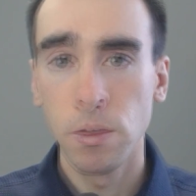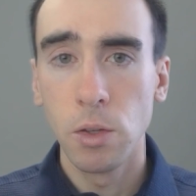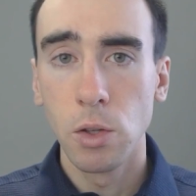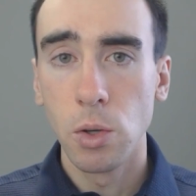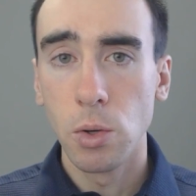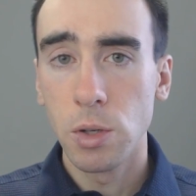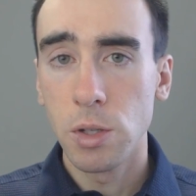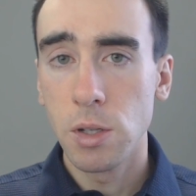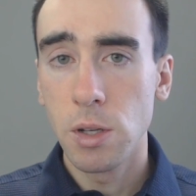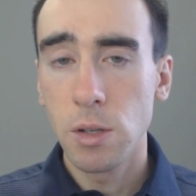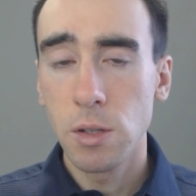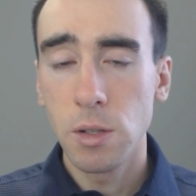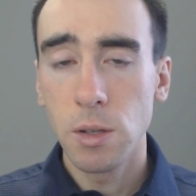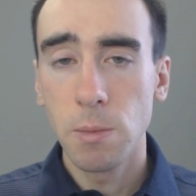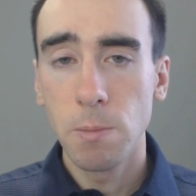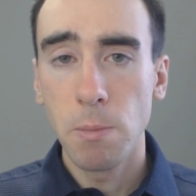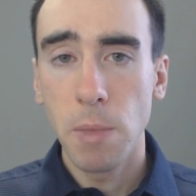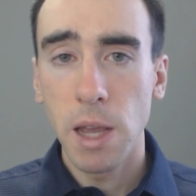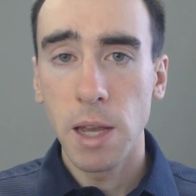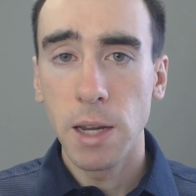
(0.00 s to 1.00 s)
Your
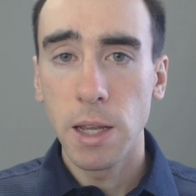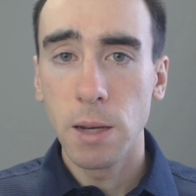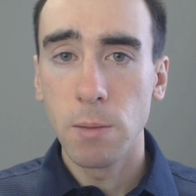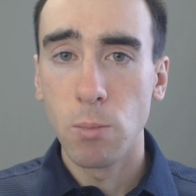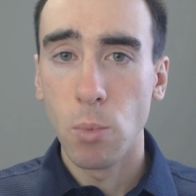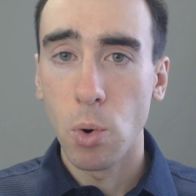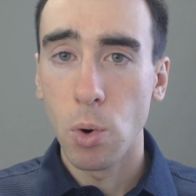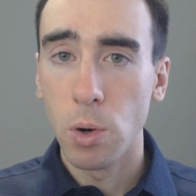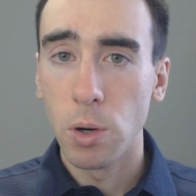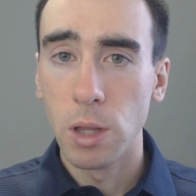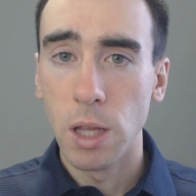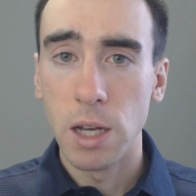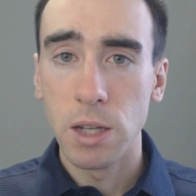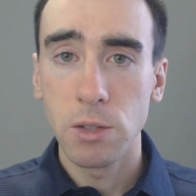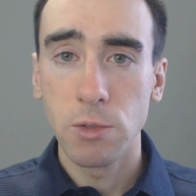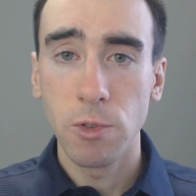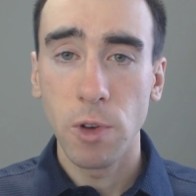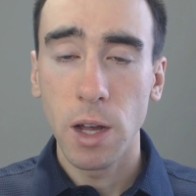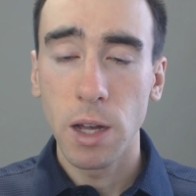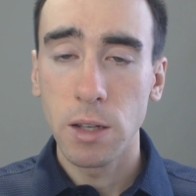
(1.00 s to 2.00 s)
system may need more or
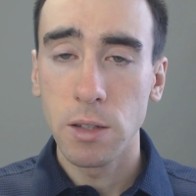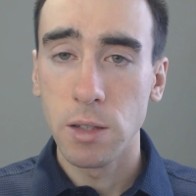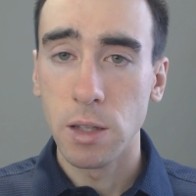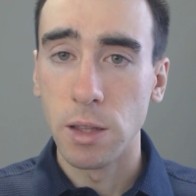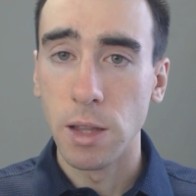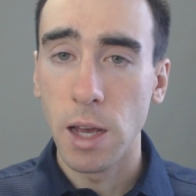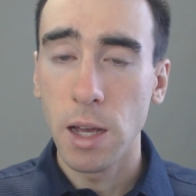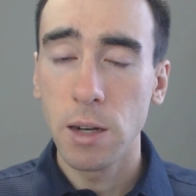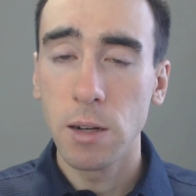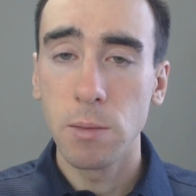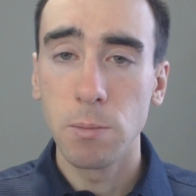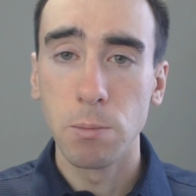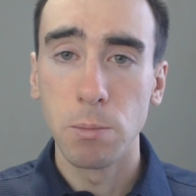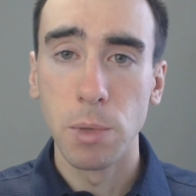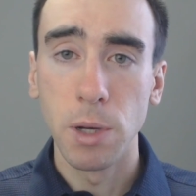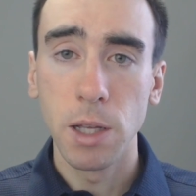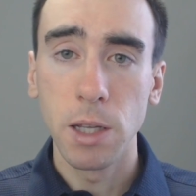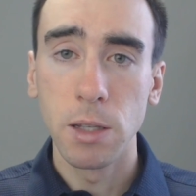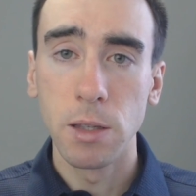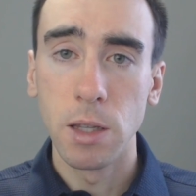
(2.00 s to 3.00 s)
less files than that,
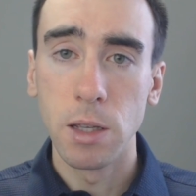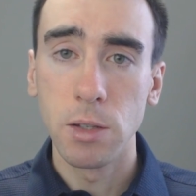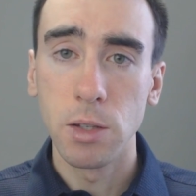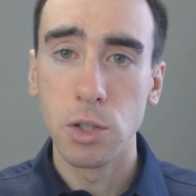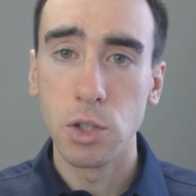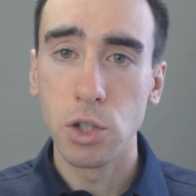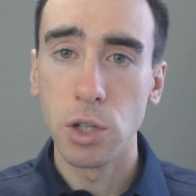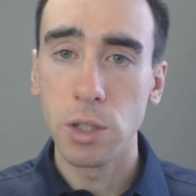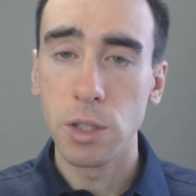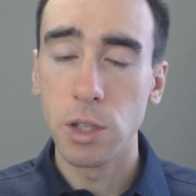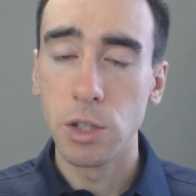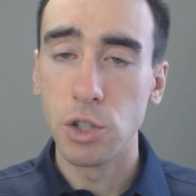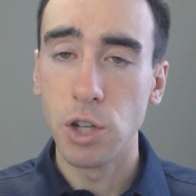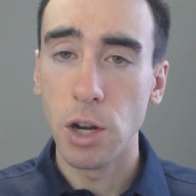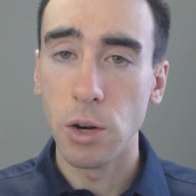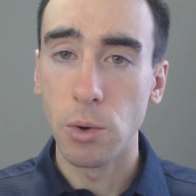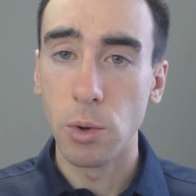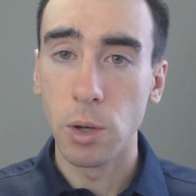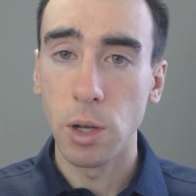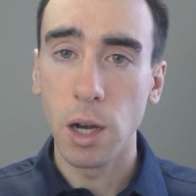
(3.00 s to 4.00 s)
but this is just a
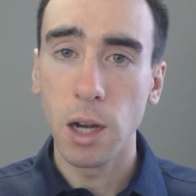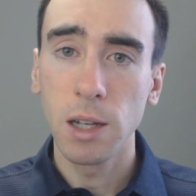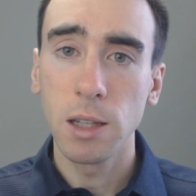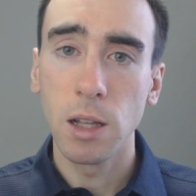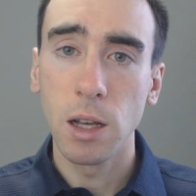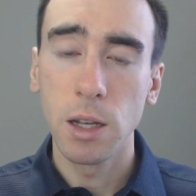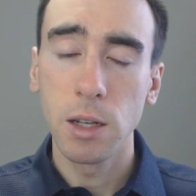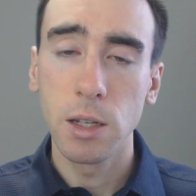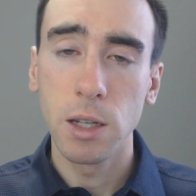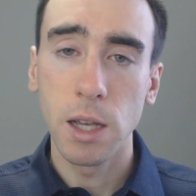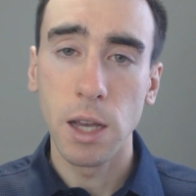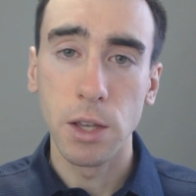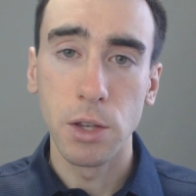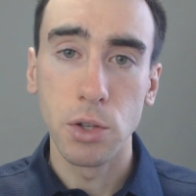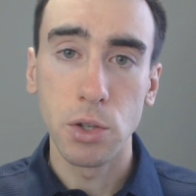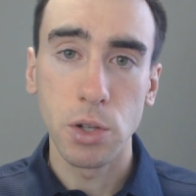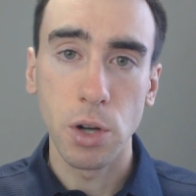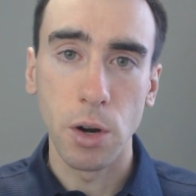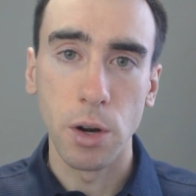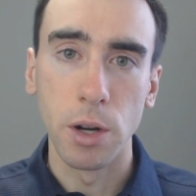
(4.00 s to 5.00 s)
general guideline to get
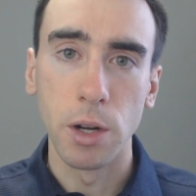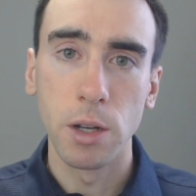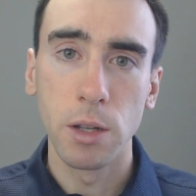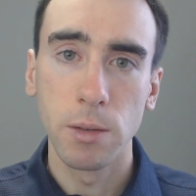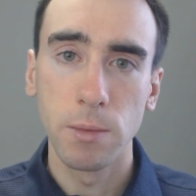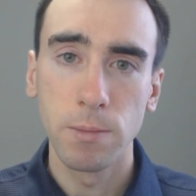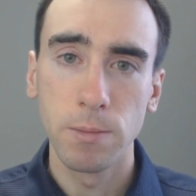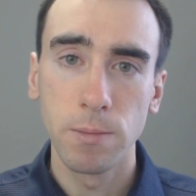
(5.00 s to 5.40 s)
you started.